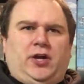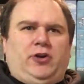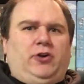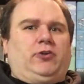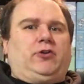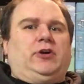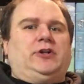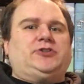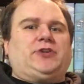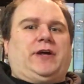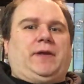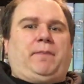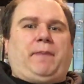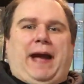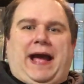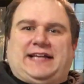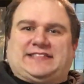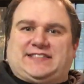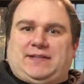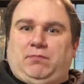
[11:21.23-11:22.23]
you're going to try to
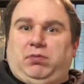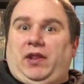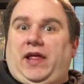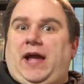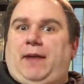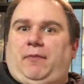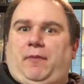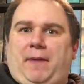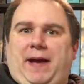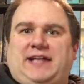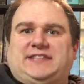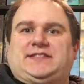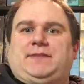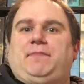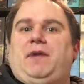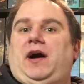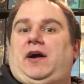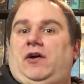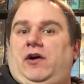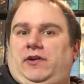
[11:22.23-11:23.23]
pass the blame or pass
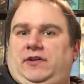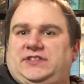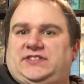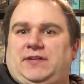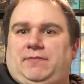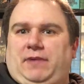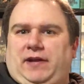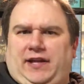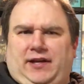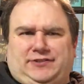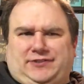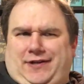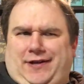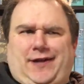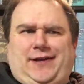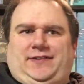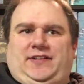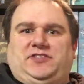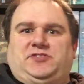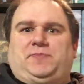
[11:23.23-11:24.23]
the buck on somebody else. And
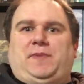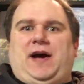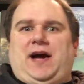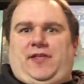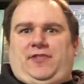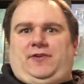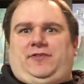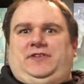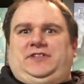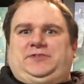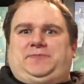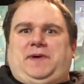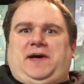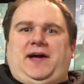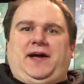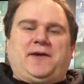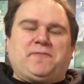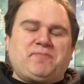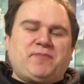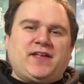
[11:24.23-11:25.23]
I ain't the spy; they're the
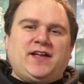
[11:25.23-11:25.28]
spy.